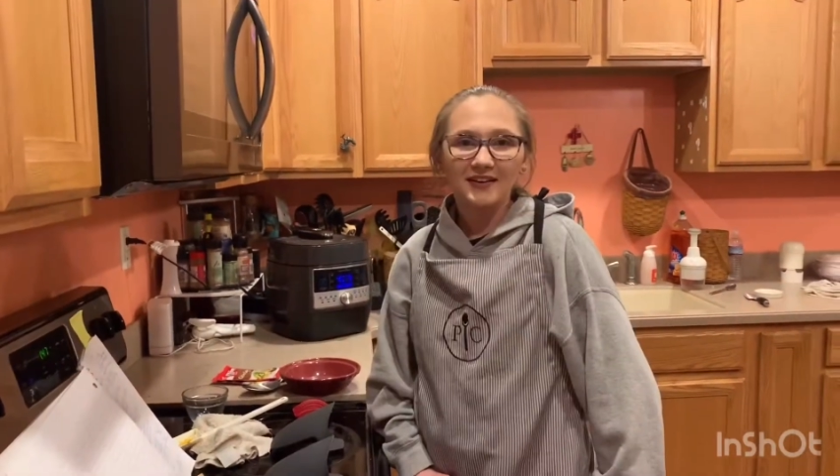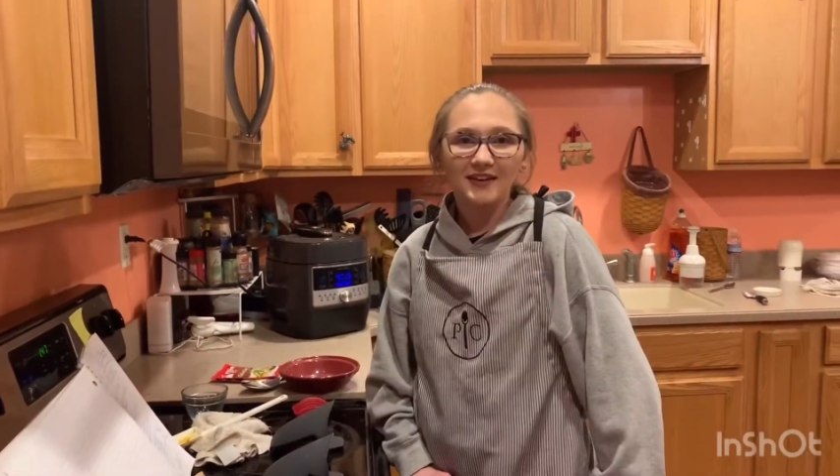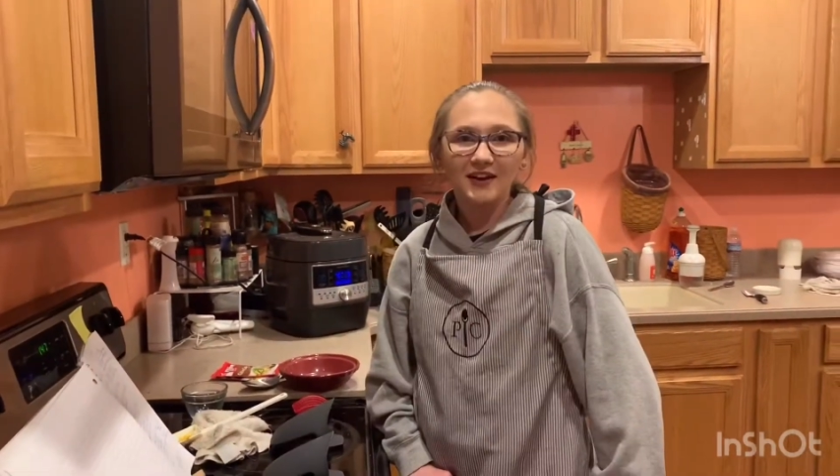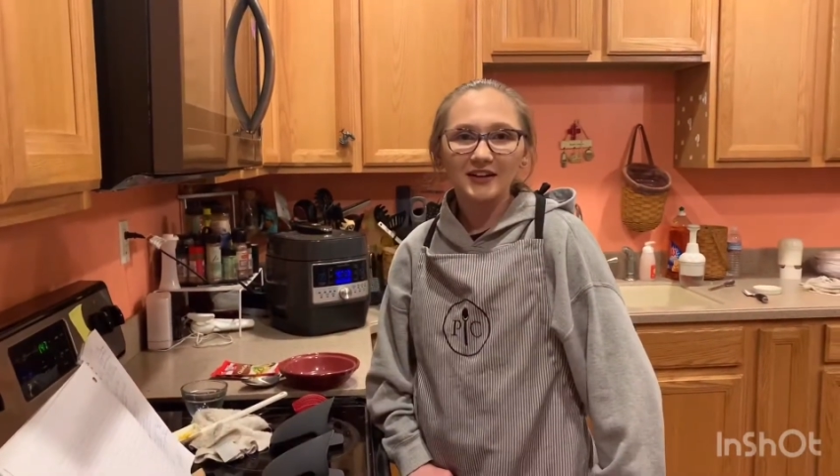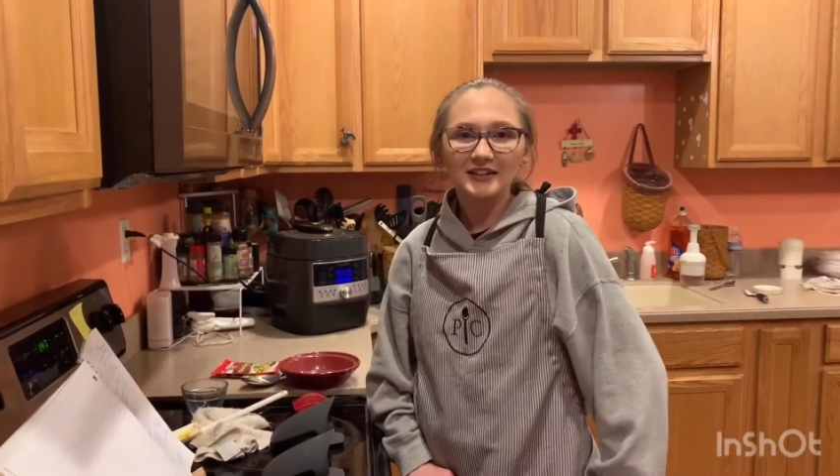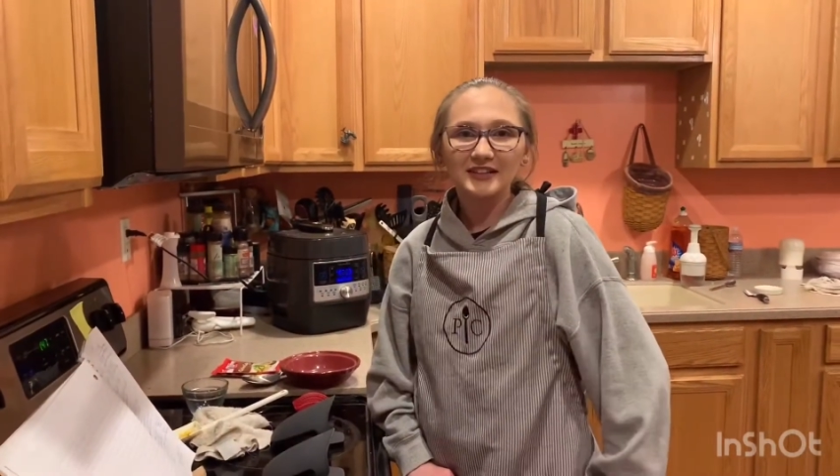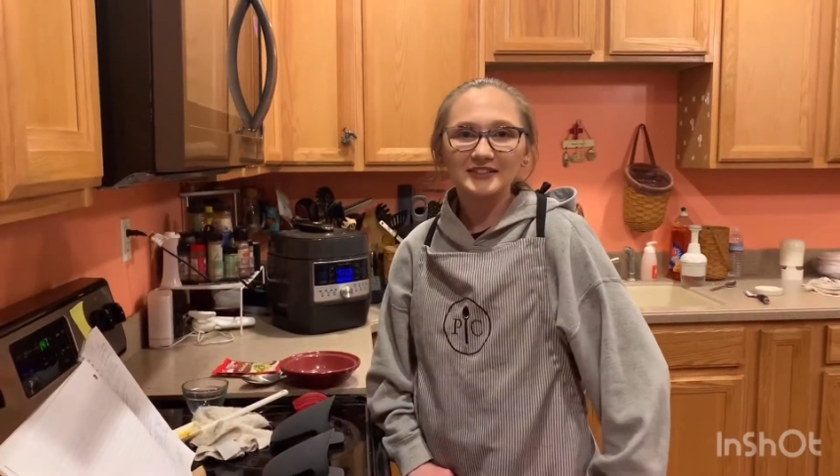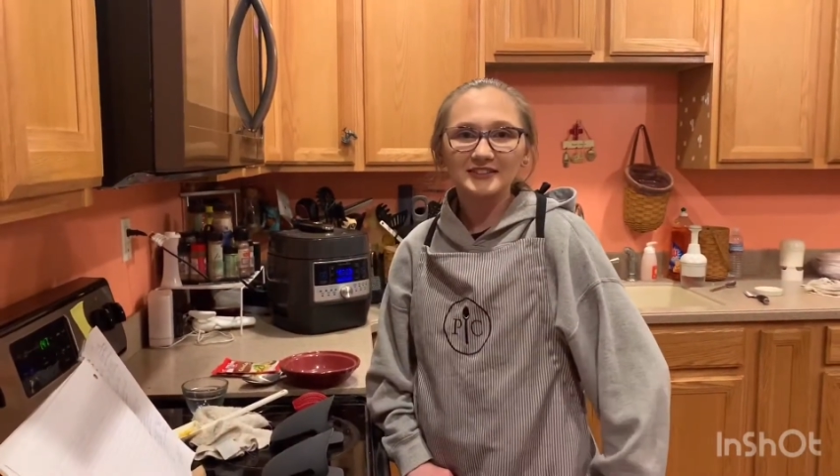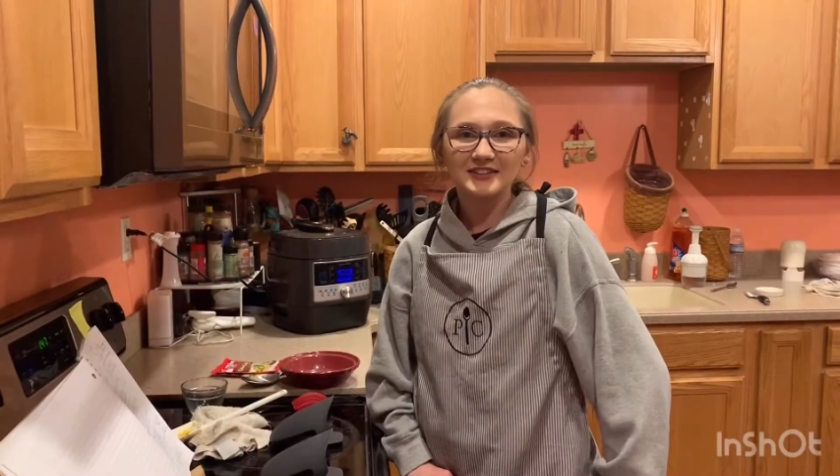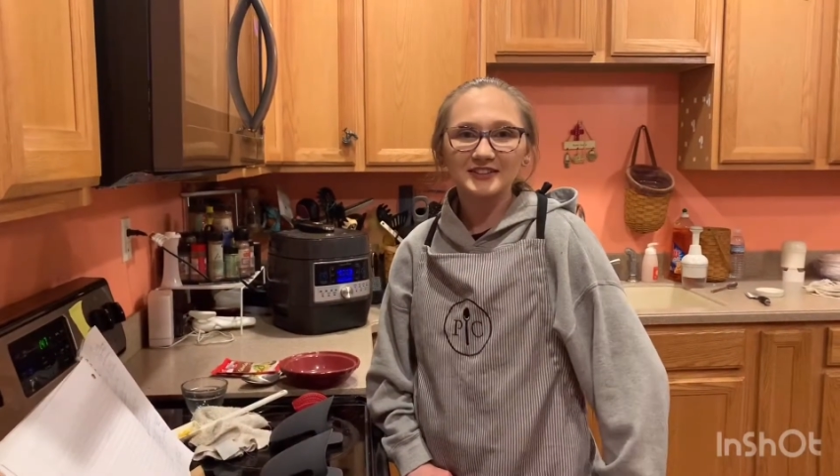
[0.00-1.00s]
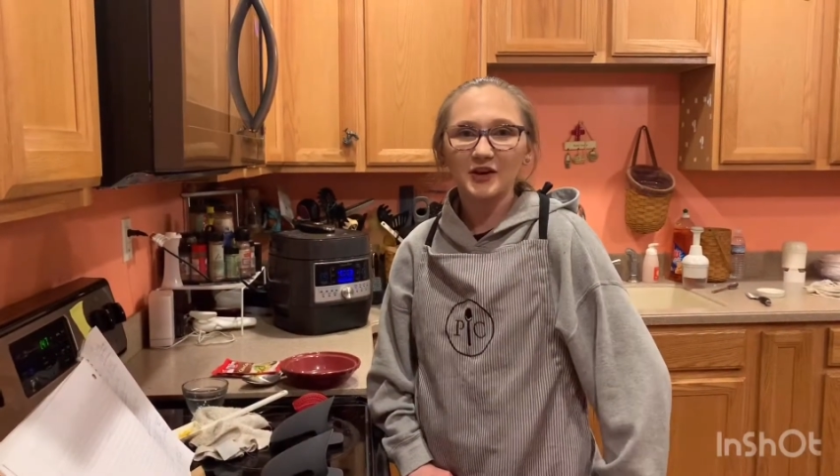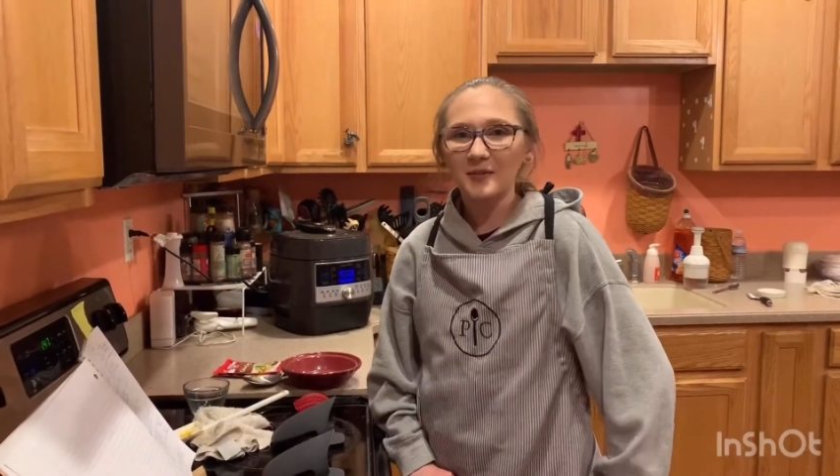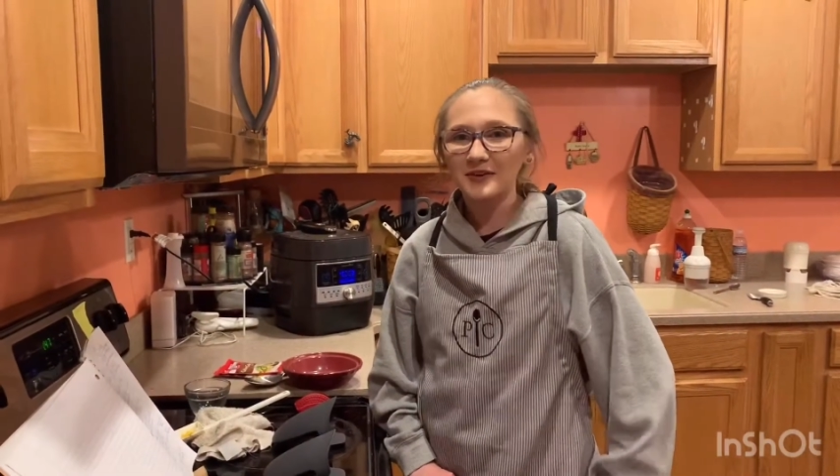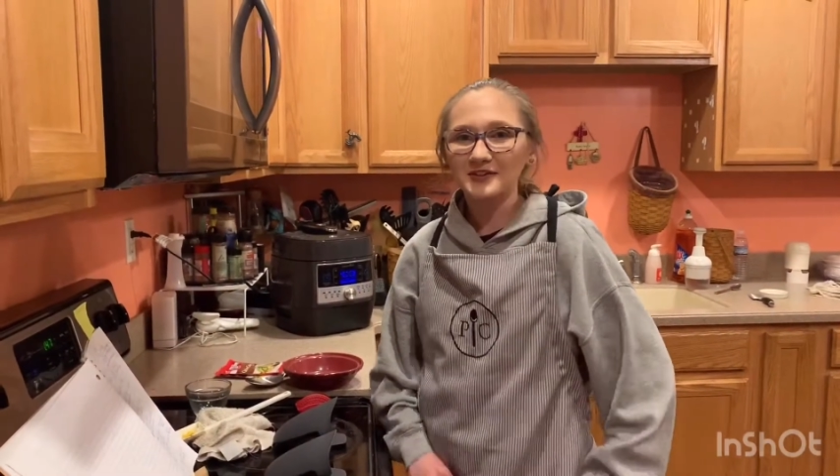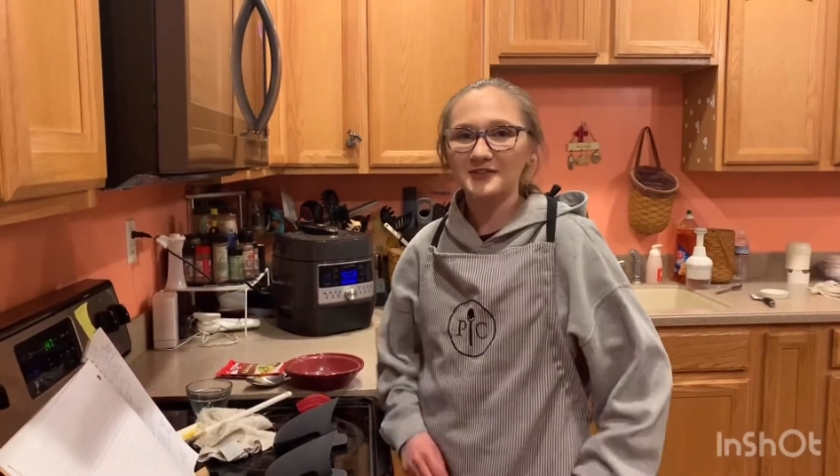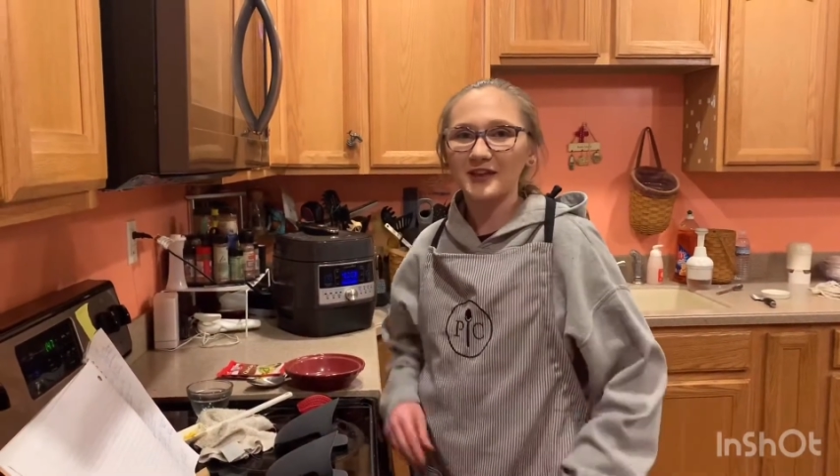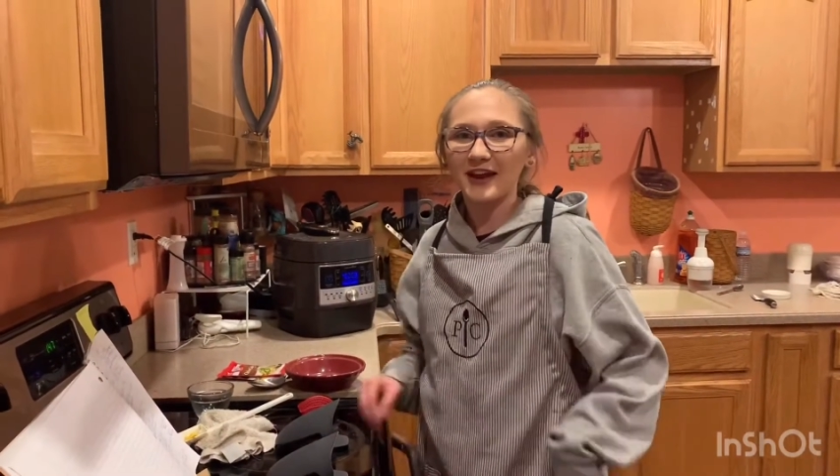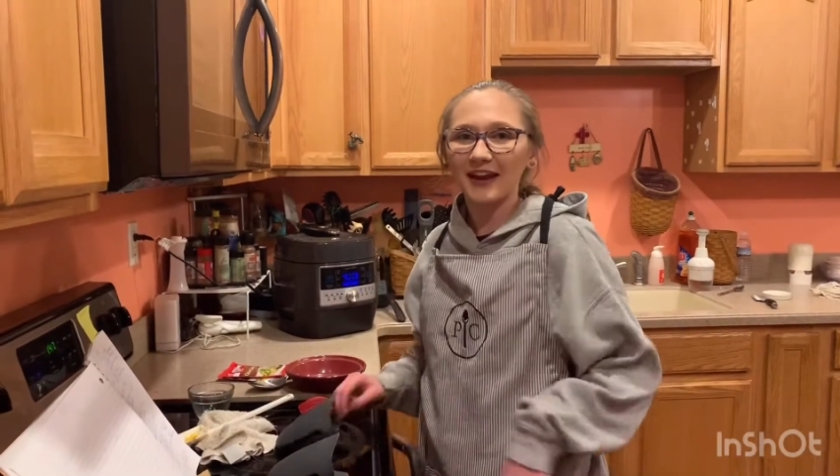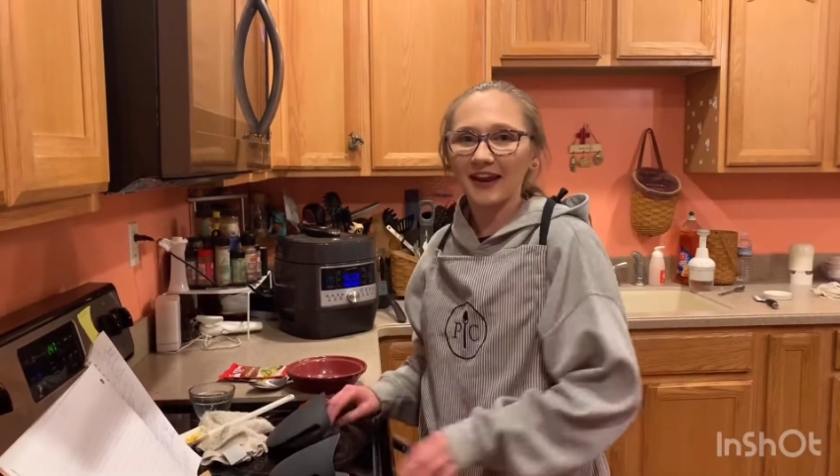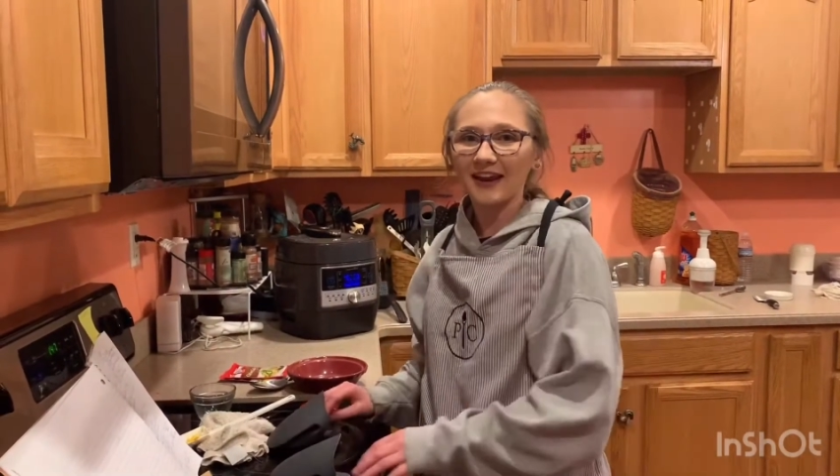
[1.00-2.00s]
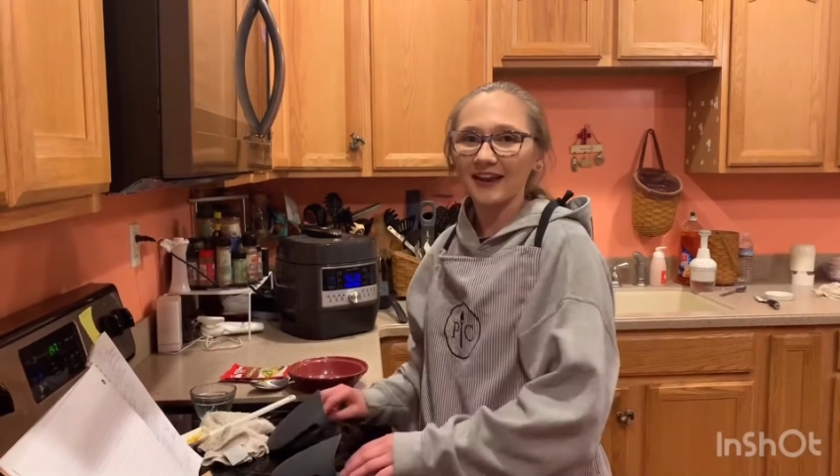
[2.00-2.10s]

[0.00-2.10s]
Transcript: Our dish is almost ready.